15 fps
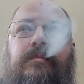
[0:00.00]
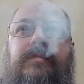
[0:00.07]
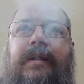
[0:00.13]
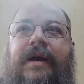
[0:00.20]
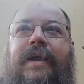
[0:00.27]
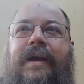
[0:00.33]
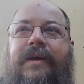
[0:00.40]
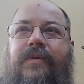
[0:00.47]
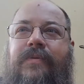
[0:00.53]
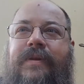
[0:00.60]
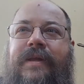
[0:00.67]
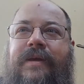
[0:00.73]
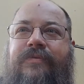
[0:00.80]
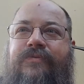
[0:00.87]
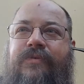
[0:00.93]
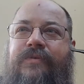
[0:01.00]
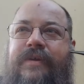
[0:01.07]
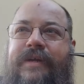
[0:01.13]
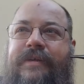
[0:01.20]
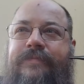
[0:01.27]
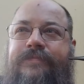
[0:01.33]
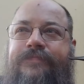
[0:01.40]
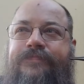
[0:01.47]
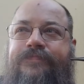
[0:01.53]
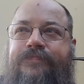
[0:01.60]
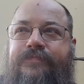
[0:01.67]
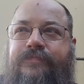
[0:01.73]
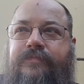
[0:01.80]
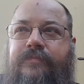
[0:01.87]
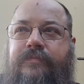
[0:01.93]
I got going down through there.
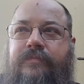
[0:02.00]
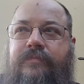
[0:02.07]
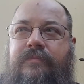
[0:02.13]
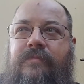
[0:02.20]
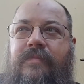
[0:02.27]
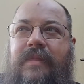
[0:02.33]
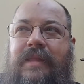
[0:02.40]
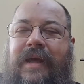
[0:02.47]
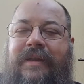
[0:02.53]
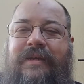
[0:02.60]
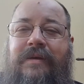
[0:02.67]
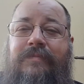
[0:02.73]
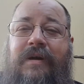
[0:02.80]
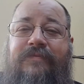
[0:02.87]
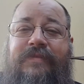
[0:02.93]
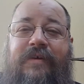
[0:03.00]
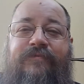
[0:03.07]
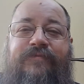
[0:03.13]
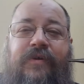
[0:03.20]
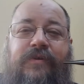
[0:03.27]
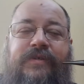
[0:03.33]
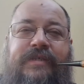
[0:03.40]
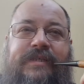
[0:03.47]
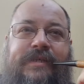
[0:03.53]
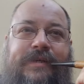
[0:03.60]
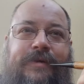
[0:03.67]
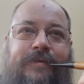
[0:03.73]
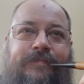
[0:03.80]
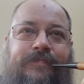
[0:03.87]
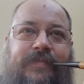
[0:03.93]
I'd come off that first
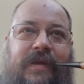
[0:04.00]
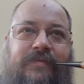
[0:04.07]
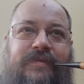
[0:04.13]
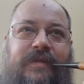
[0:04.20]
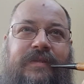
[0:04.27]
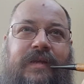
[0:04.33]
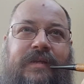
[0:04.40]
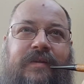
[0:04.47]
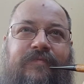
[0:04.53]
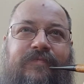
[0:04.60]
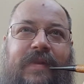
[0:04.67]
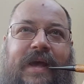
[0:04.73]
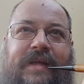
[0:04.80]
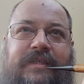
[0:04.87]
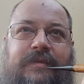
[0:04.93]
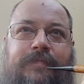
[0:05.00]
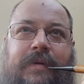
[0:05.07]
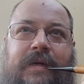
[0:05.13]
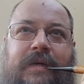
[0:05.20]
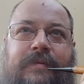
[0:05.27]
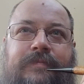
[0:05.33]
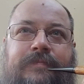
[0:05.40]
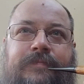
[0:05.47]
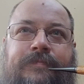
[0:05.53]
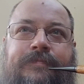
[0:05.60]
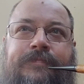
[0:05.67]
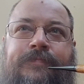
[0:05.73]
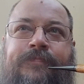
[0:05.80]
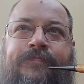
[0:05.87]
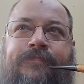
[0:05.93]
tier. I was on the little flat spot
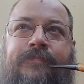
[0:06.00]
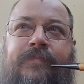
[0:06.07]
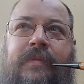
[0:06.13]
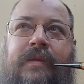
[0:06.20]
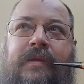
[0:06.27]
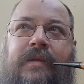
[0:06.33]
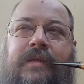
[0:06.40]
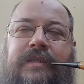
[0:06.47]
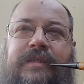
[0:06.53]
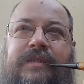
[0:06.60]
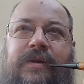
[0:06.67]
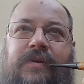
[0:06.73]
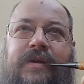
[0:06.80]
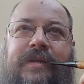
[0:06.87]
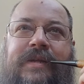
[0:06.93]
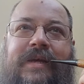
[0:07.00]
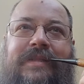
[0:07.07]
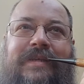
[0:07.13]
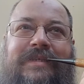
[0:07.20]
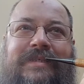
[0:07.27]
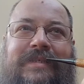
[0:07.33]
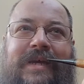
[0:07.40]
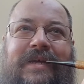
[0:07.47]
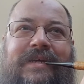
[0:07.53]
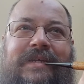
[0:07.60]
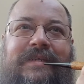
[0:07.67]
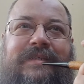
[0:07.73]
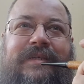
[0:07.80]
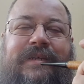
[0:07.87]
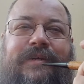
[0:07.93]
and started down the
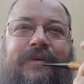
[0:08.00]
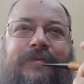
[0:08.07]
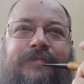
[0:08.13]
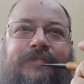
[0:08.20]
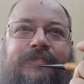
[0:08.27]
second tier.